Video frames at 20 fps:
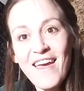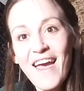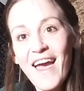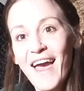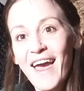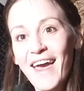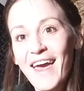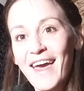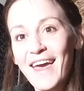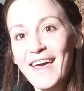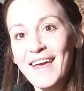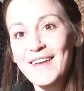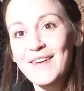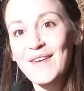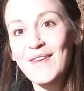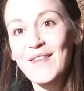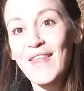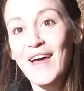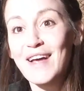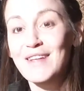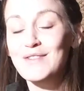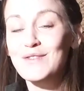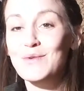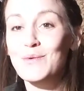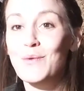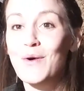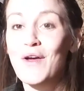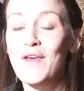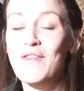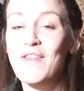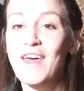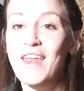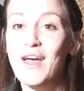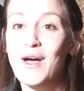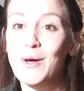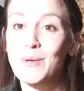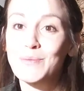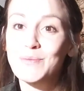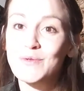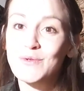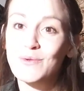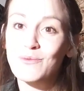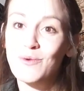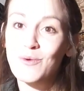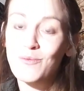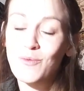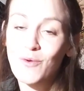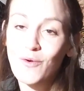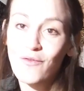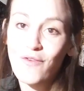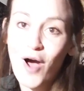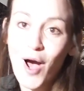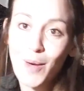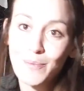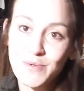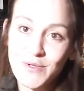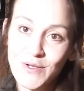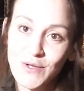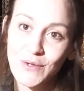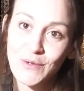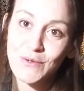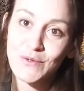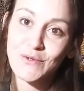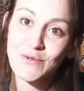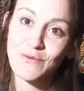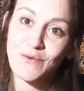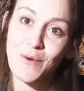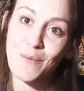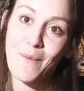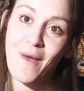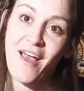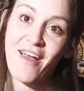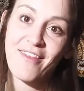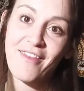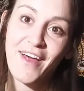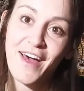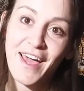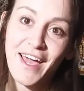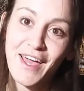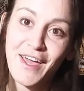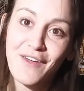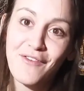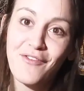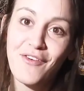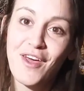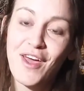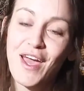And that's one that helps remove obstacles from my life